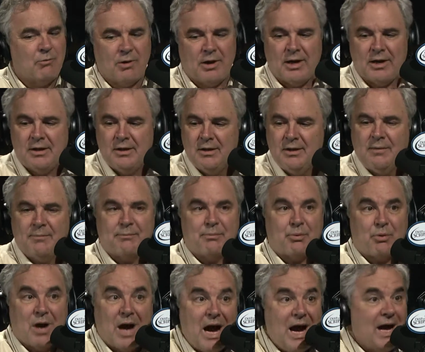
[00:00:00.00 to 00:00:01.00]
why
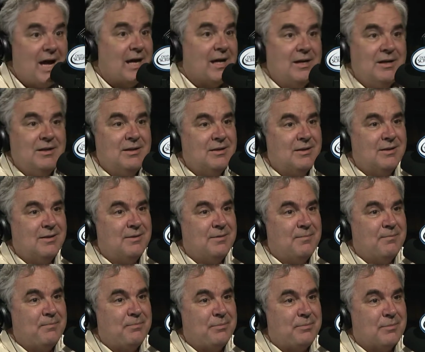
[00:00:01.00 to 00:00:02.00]
pride
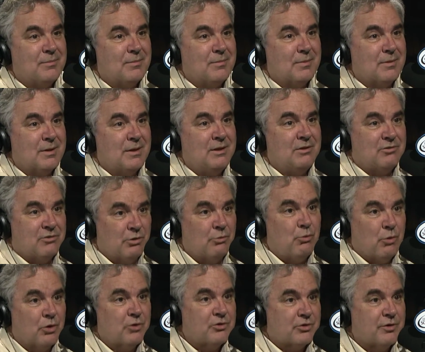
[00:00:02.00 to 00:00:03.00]
is the
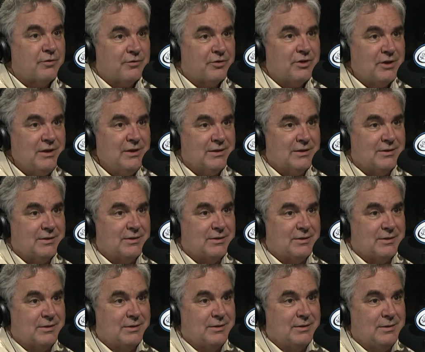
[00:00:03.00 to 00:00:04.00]
worst of
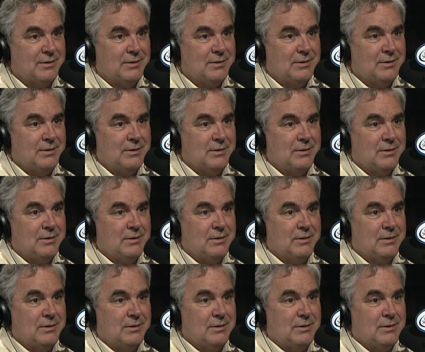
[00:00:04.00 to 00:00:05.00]
sins?
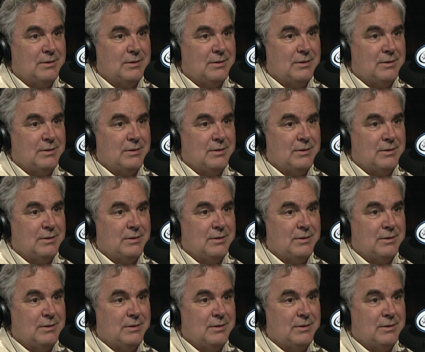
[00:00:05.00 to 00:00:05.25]
It's